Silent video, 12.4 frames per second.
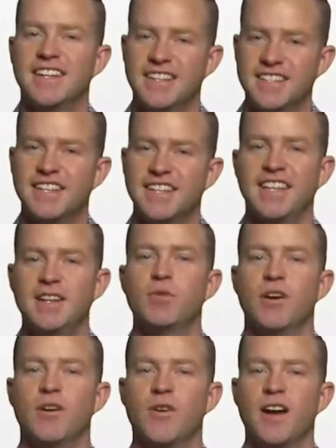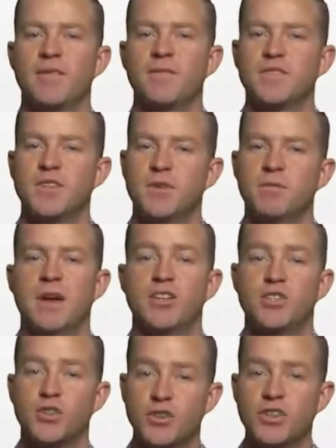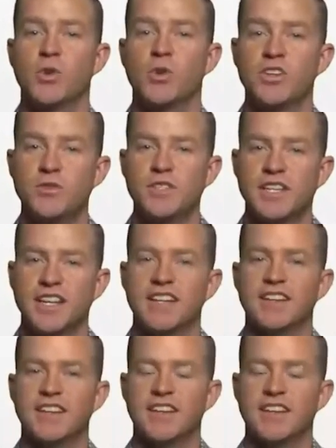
is the lead program, so make sure you are using it.